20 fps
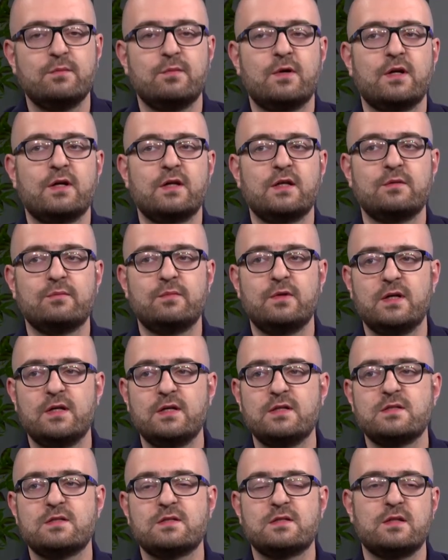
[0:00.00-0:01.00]

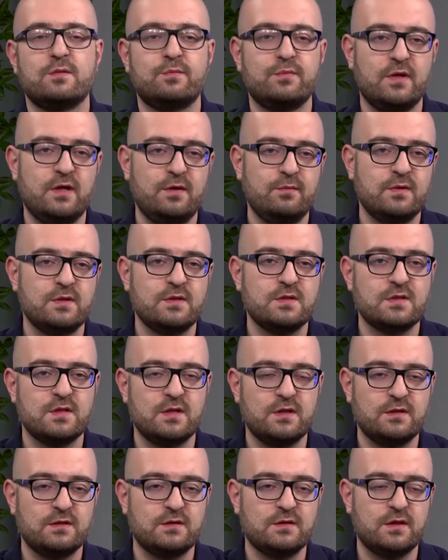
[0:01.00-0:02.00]
marketplace, the payments,
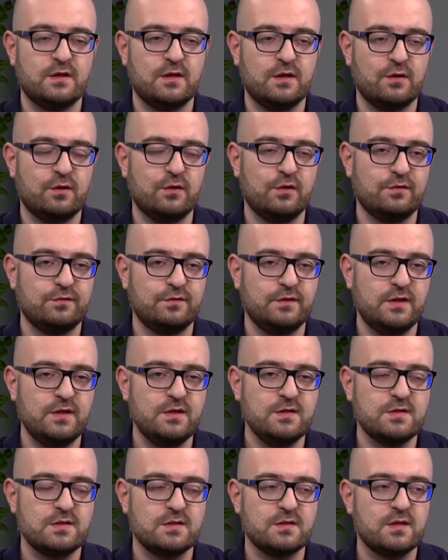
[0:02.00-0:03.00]
and all of
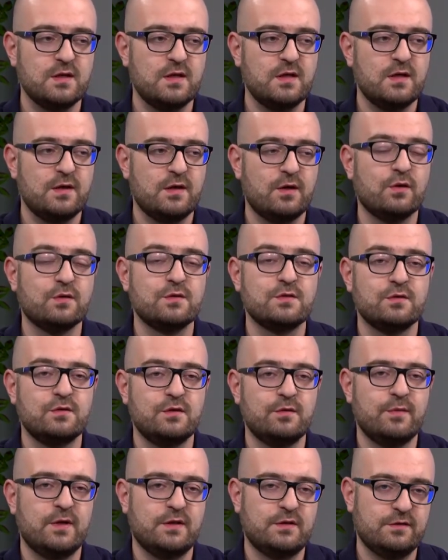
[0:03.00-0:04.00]
these. Also
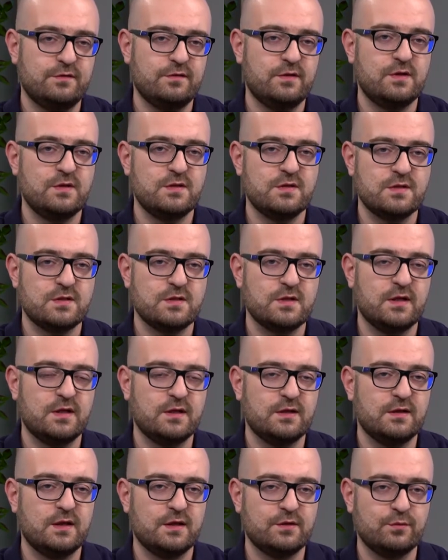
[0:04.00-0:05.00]
the metaverse
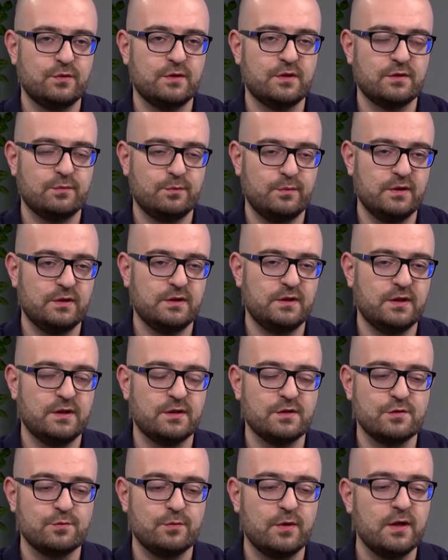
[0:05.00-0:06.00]
that we're building
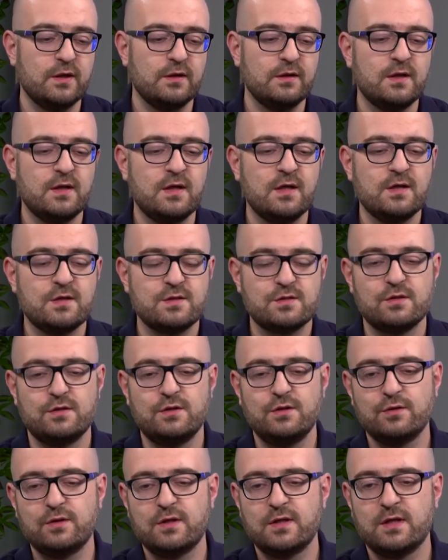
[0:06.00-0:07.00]
as well. So
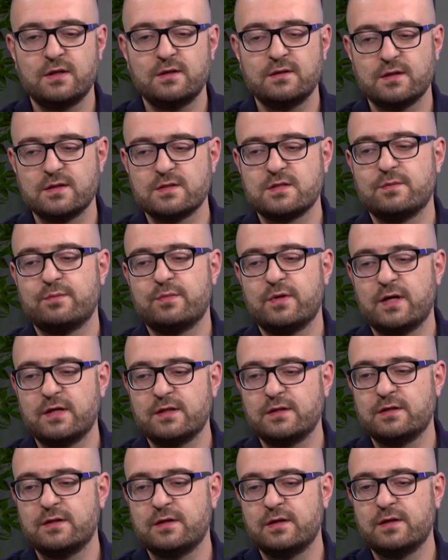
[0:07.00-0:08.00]
you can, as a
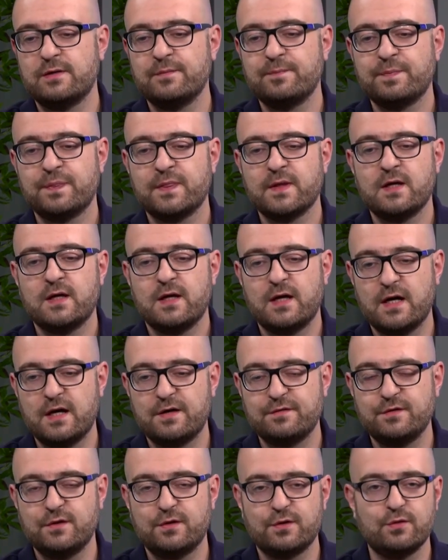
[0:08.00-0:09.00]
partner,
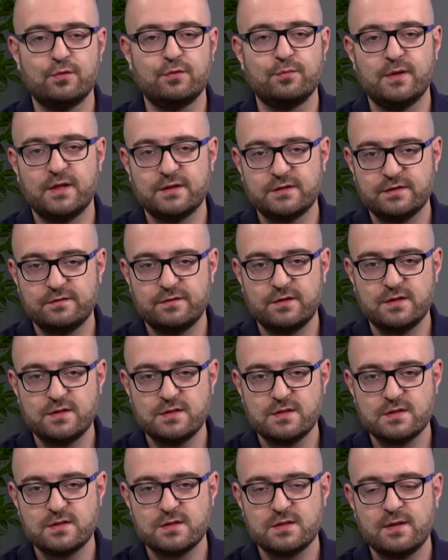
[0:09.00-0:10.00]
have your own
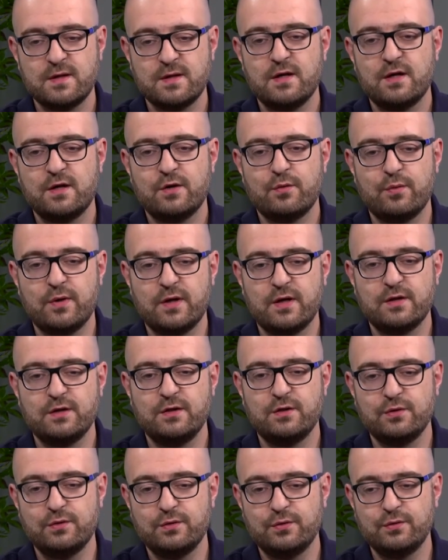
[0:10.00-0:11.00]
metaverse where
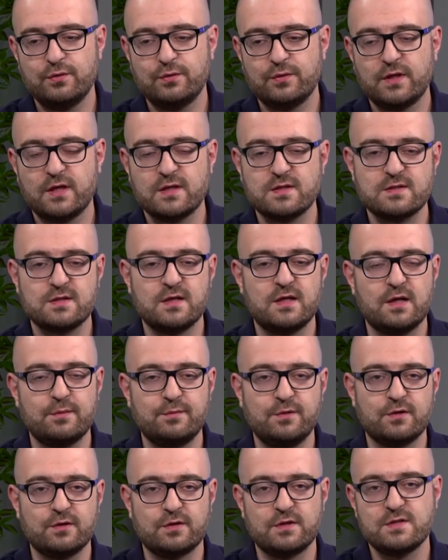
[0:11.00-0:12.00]
you can set
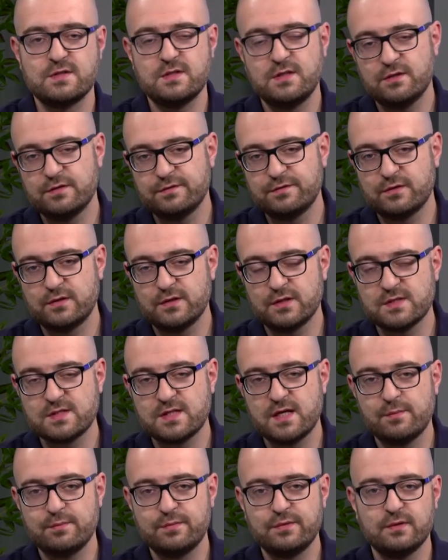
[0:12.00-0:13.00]
up your casino, for
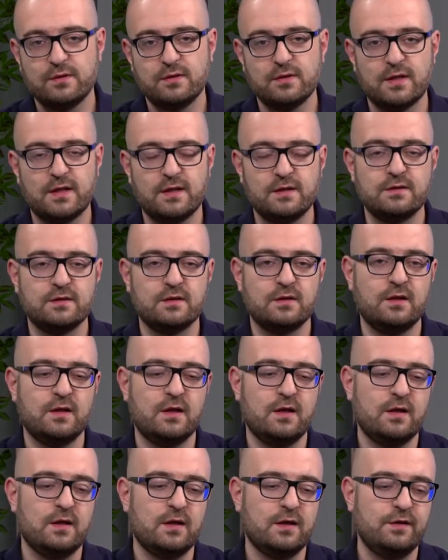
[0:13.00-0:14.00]
example, and
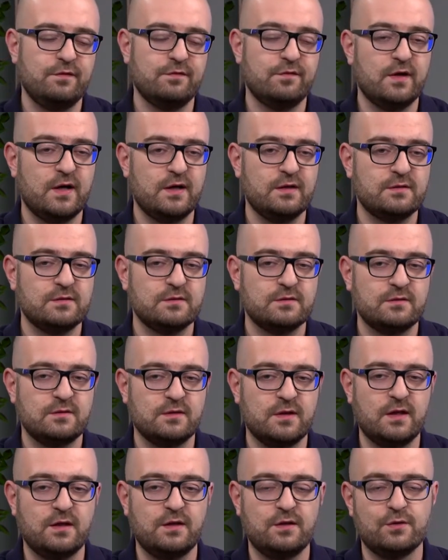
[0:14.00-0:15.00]
invite
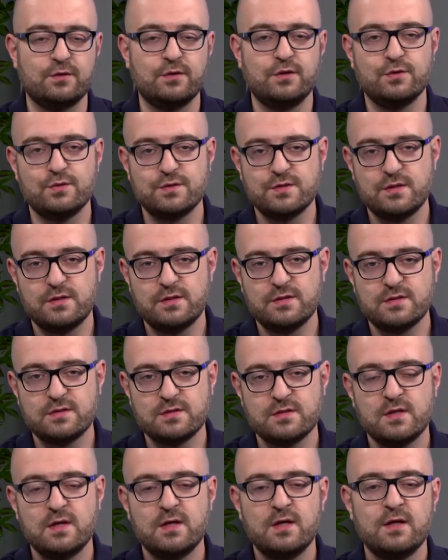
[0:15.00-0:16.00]
like your users
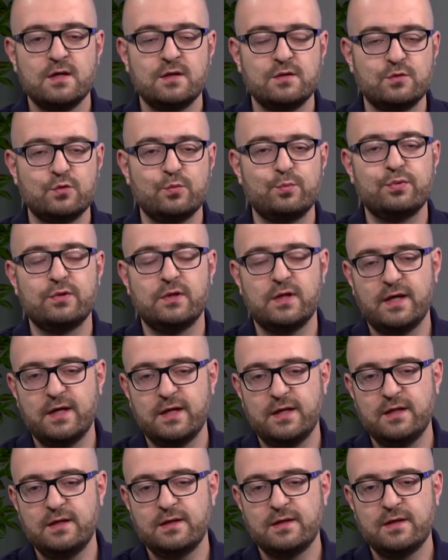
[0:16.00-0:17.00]
to
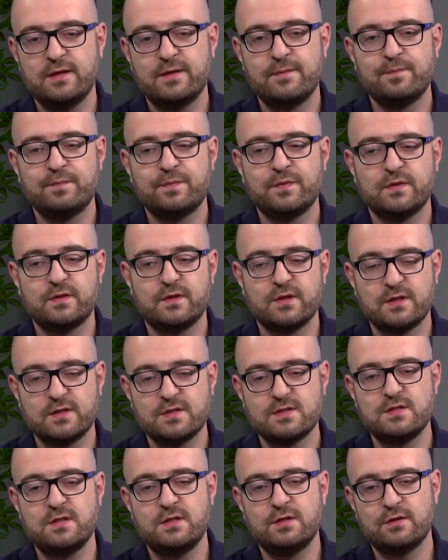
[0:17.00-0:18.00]
play the
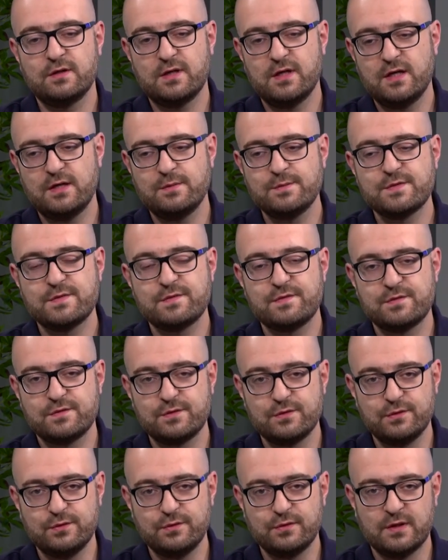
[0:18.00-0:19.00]
casino games
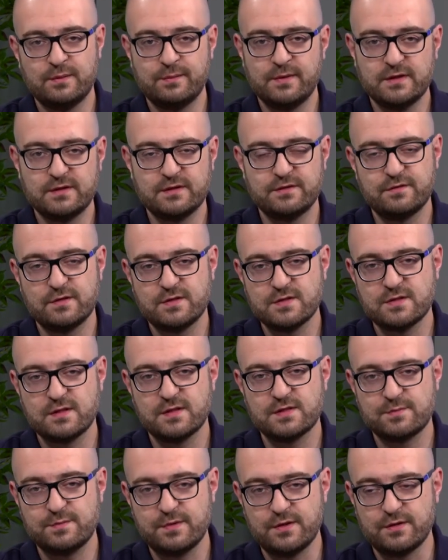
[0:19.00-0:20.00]
through a metaverse
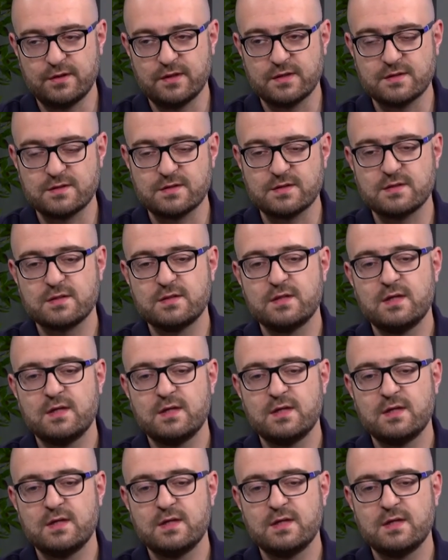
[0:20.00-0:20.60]
experience,